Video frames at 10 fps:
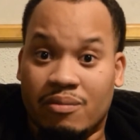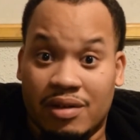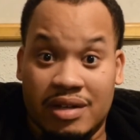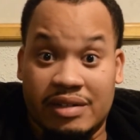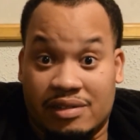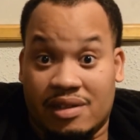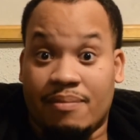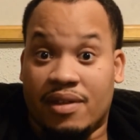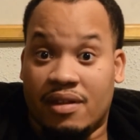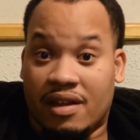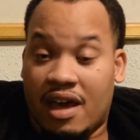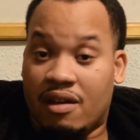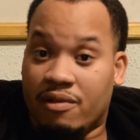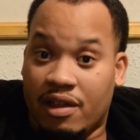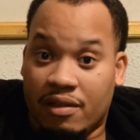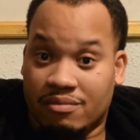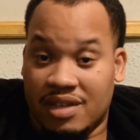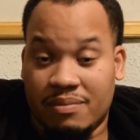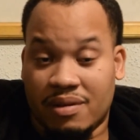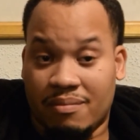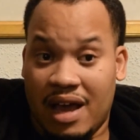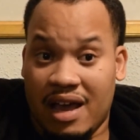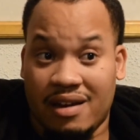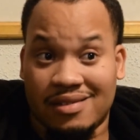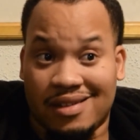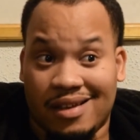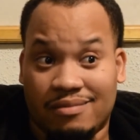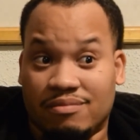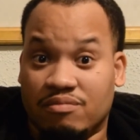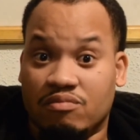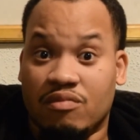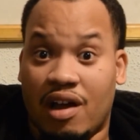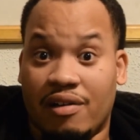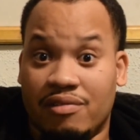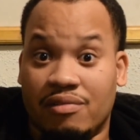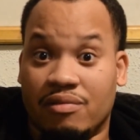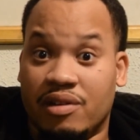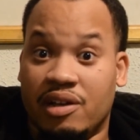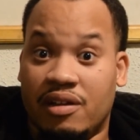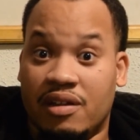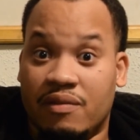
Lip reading: But it's something to kind of really keep in mind is like, are you a real